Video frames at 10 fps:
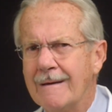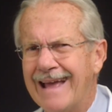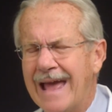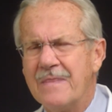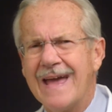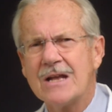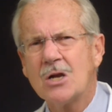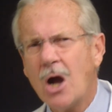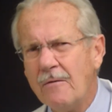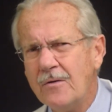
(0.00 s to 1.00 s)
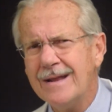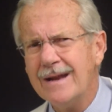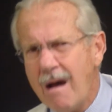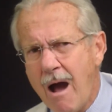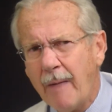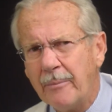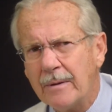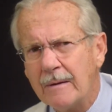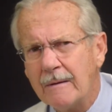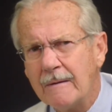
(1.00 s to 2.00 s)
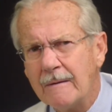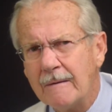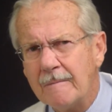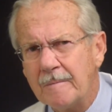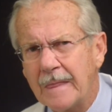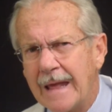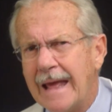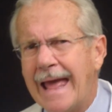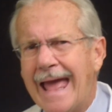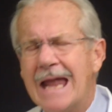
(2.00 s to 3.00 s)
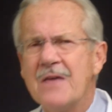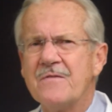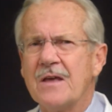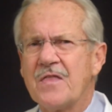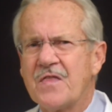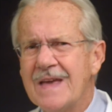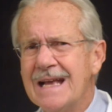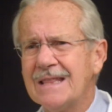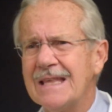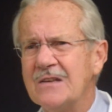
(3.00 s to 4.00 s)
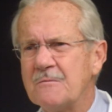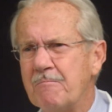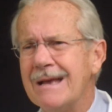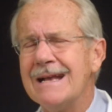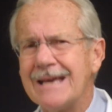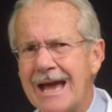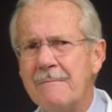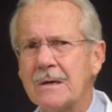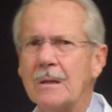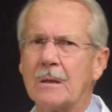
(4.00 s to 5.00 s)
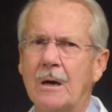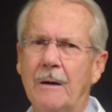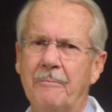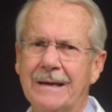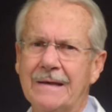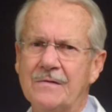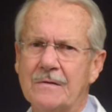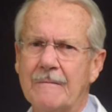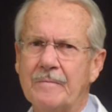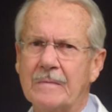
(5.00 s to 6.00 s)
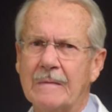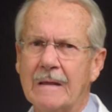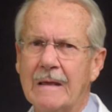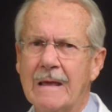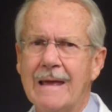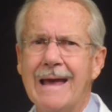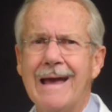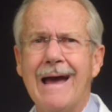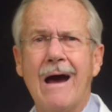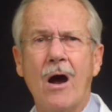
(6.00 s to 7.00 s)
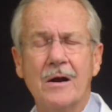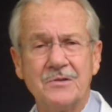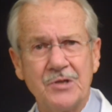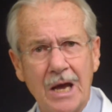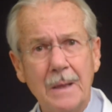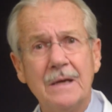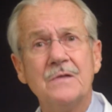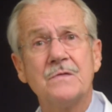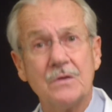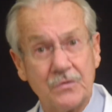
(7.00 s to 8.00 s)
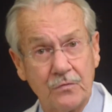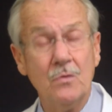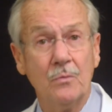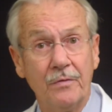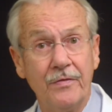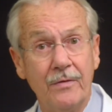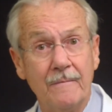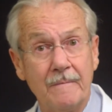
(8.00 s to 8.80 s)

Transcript: and they covered it up. And if you think these big chemical companies are telling us the truth